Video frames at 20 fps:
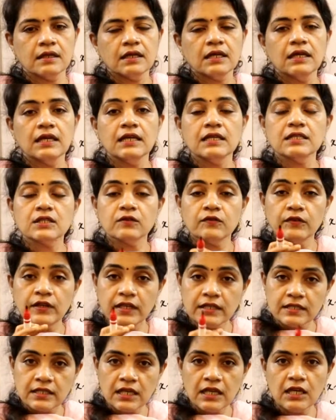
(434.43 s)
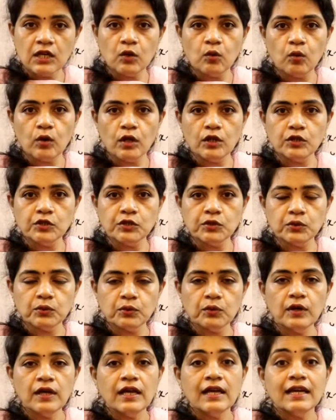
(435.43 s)
is equal
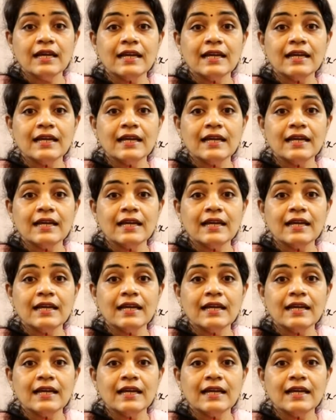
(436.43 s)
to